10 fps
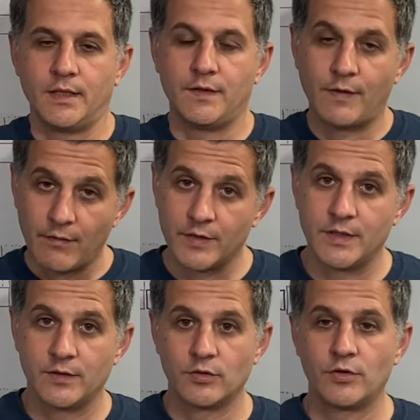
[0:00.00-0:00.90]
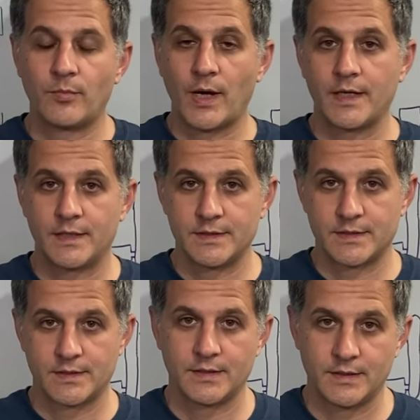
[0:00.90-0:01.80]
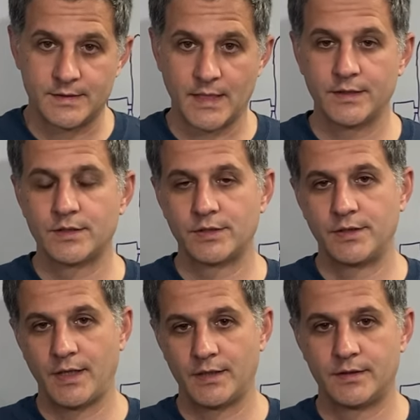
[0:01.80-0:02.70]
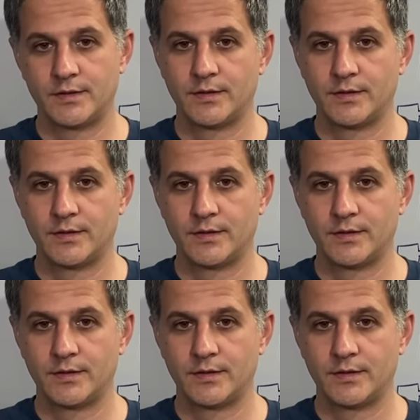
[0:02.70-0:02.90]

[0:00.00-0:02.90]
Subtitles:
if everything on your bike is standard and